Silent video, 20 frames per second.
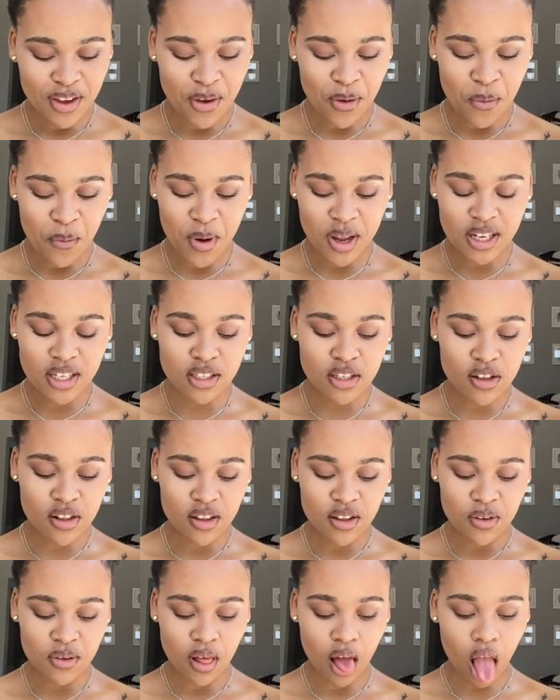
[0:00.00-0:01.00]
What is
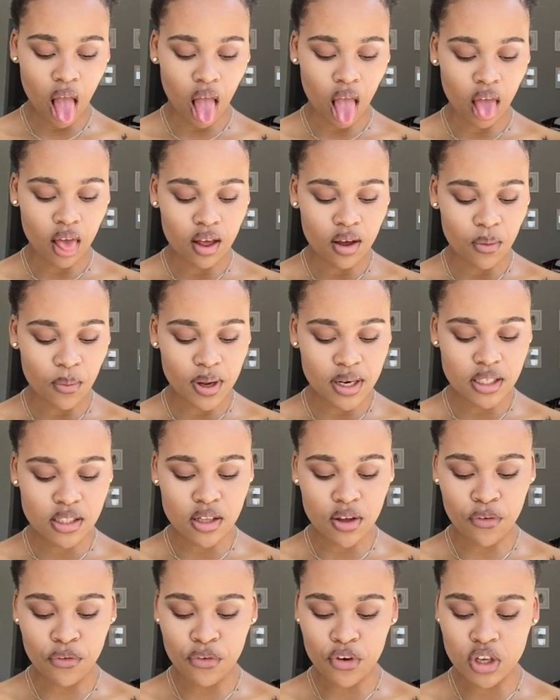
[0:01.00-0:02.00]

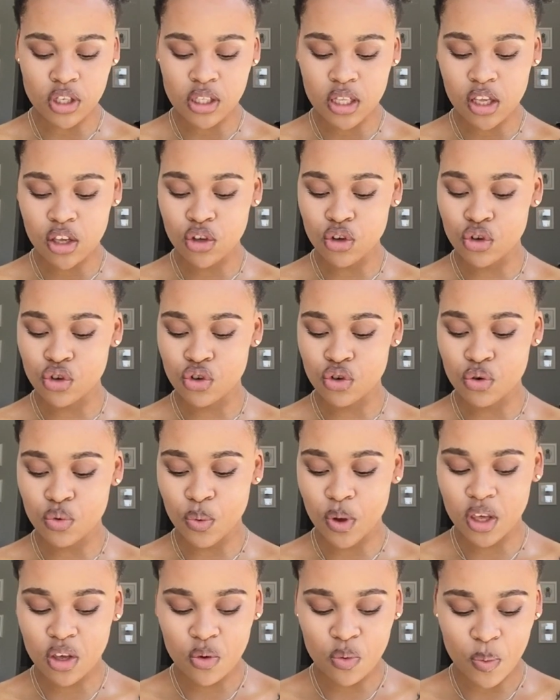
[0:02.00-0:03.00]
the first thing you do
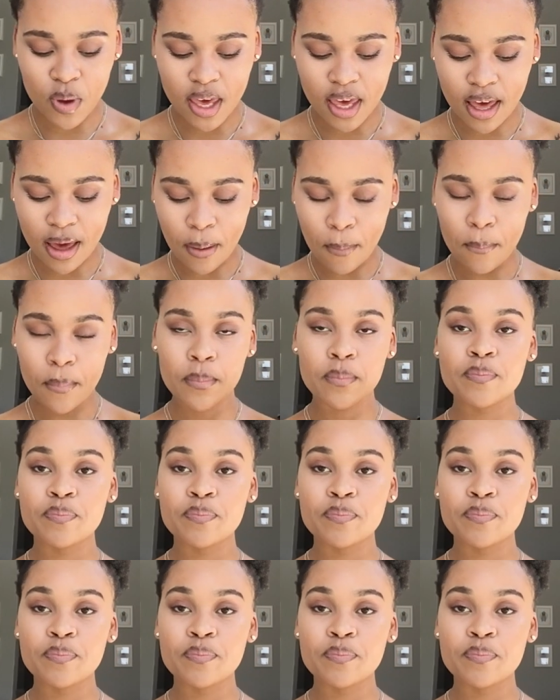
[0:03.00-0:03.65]
when you wake up?